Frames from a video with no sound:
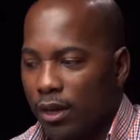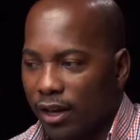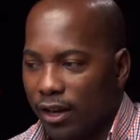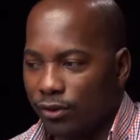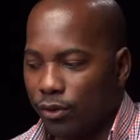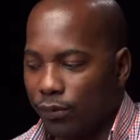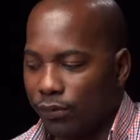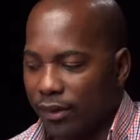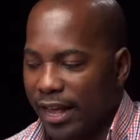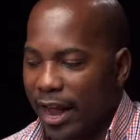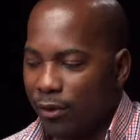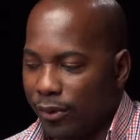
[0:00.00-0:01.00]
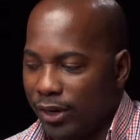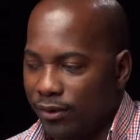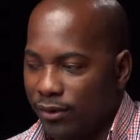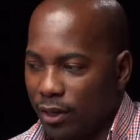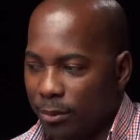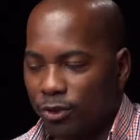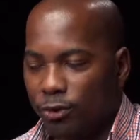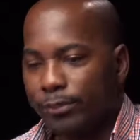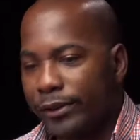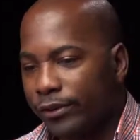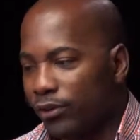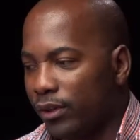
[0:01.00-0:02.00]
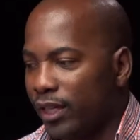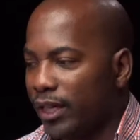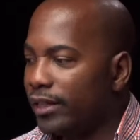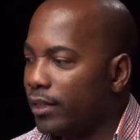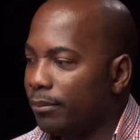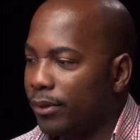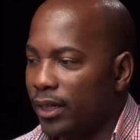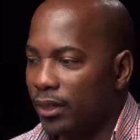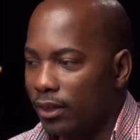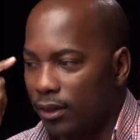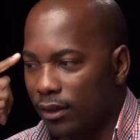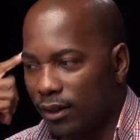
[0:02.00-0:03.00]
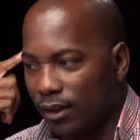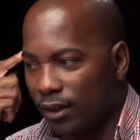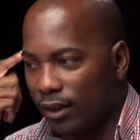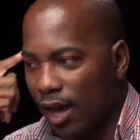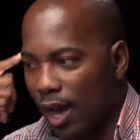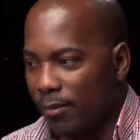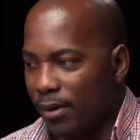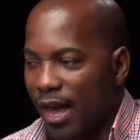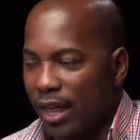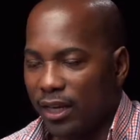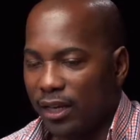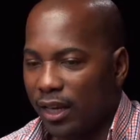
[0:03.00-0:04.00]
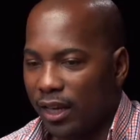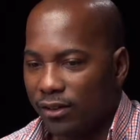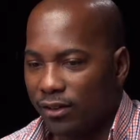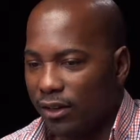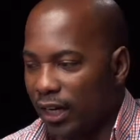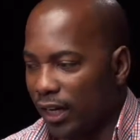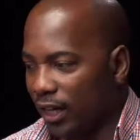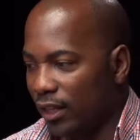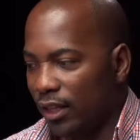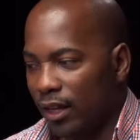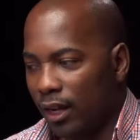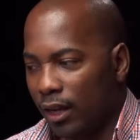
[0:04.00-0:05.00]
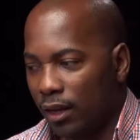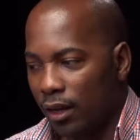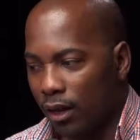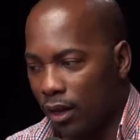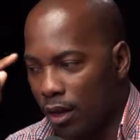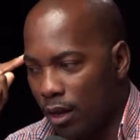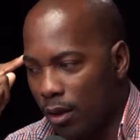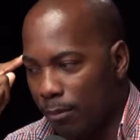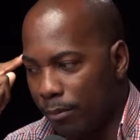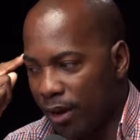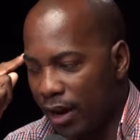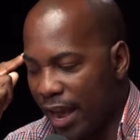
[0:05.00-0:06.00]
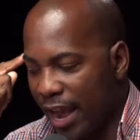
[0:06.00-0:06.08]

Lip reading: And so for that reason, I'm spiritually independent. I'm not against anything, but I